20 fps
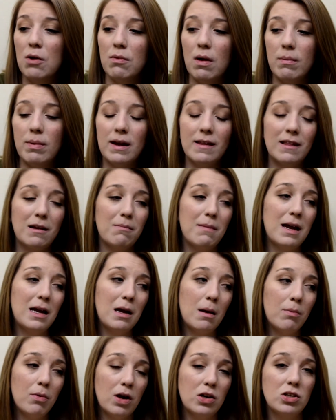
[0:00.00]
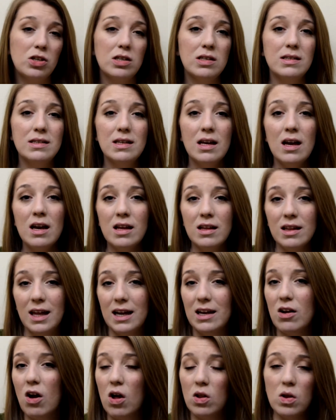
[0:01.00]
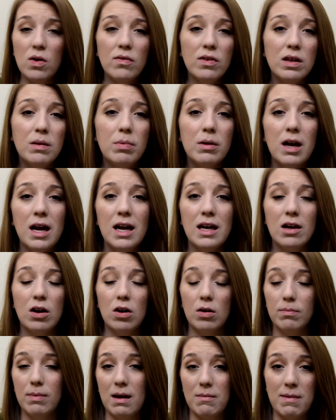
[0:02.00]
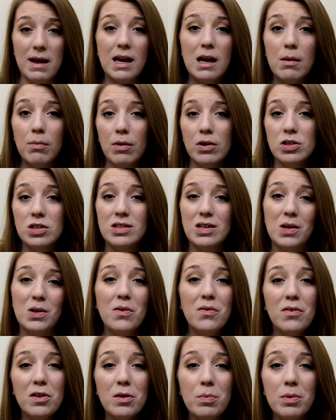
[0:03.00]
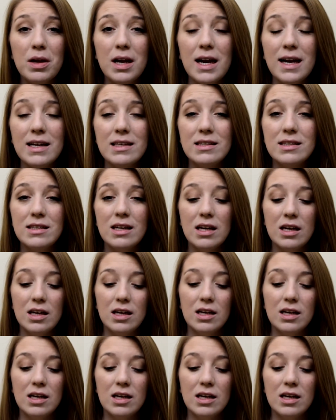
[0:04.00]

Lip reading: rubbing their makeup brushes like all over the place, or my makeup brushes all over the place.